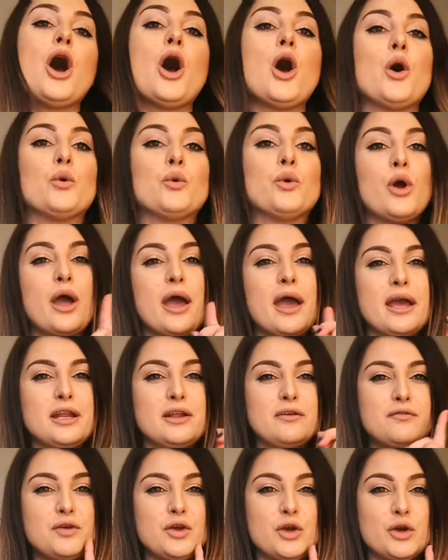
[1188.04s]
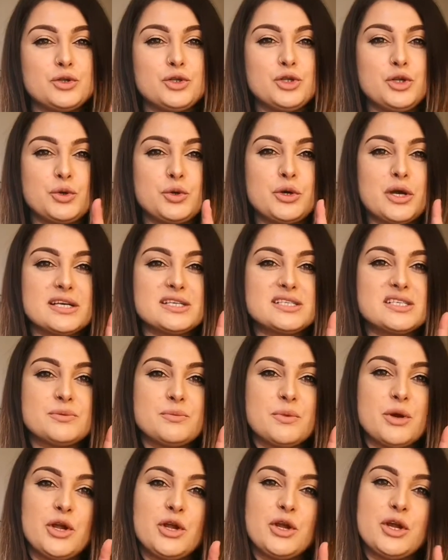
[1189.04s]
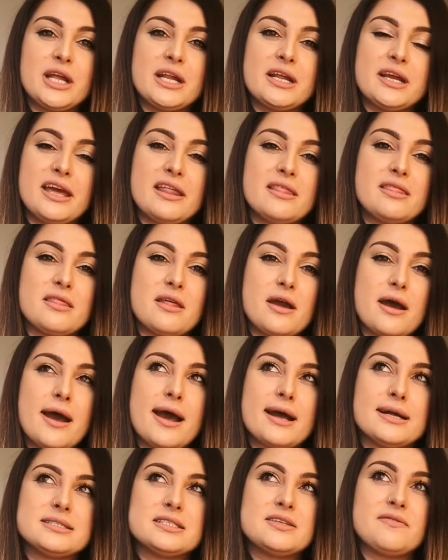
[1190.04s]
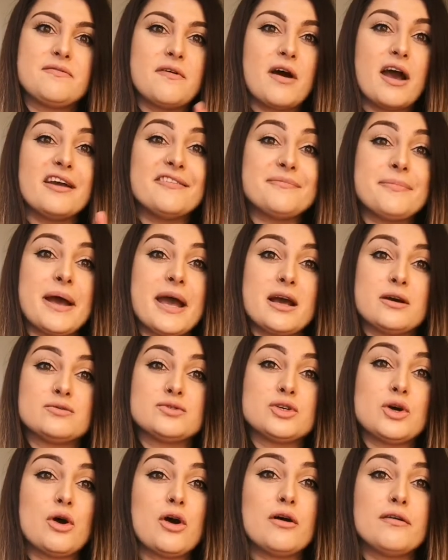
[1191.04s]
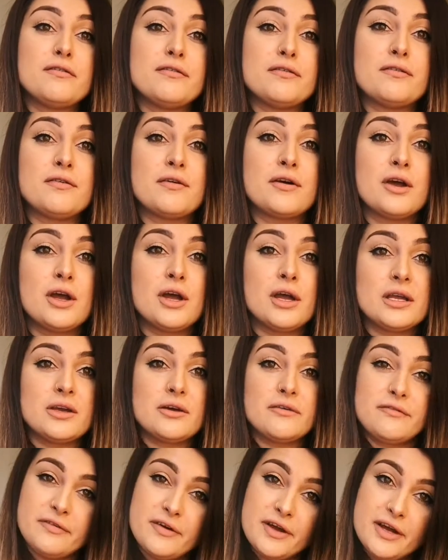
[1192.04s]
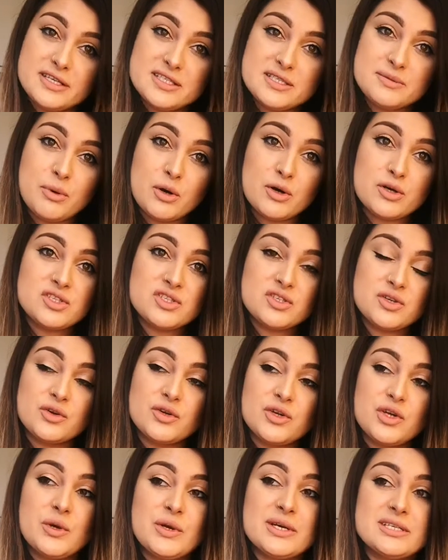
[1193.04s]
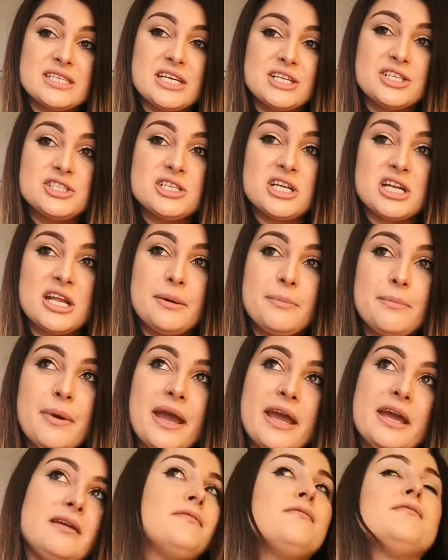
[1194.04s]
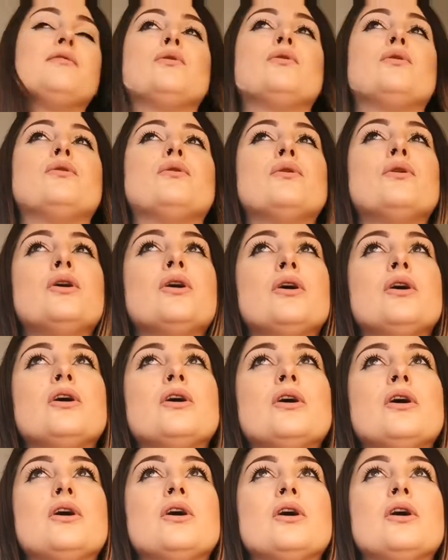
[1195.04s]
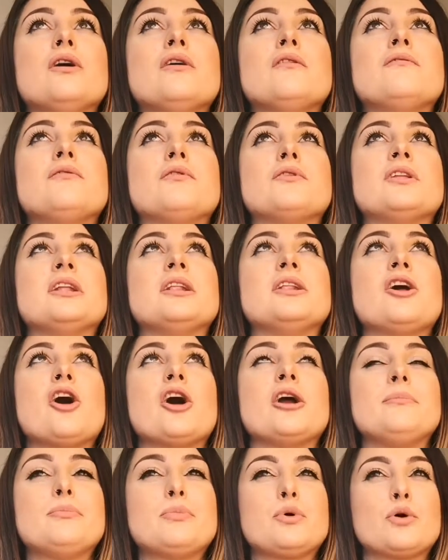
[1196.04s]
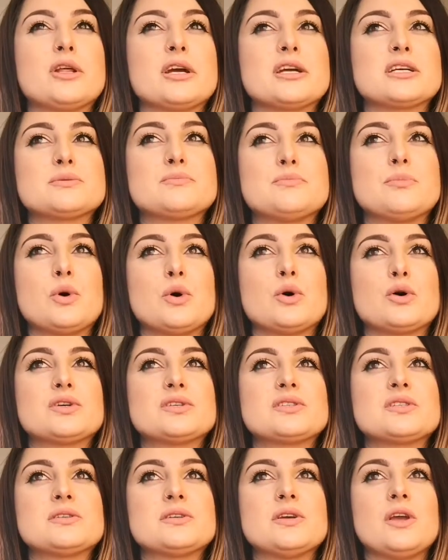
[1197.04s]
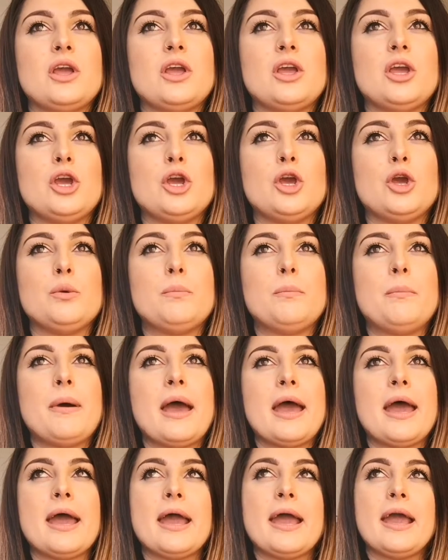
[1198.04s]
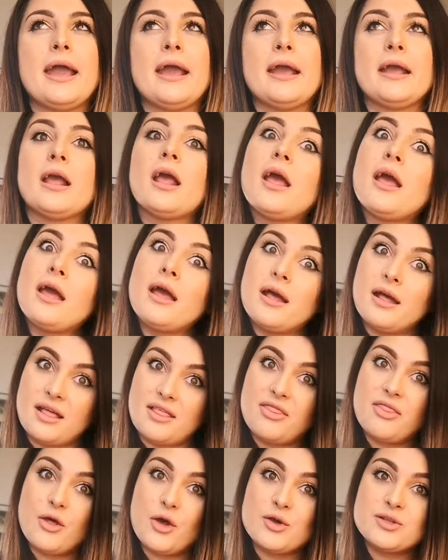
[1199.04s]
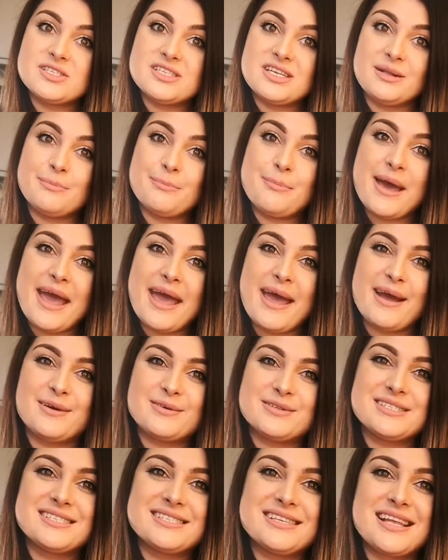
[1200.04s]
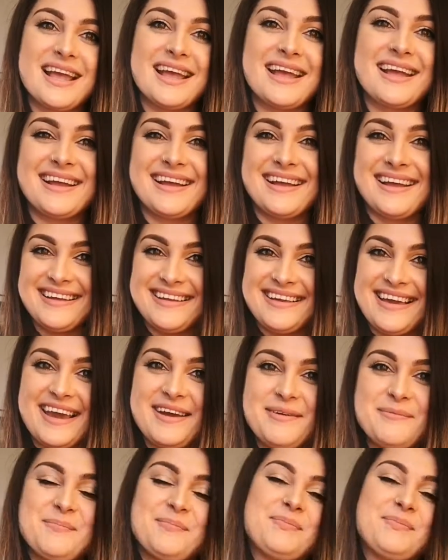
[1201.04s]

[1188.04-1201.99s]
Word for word: Oh, and if you're a new customer, you can get that five pound off your first box. So you essentially pay for for the nine products box, you pay 13 pounds. Yep. Yeah?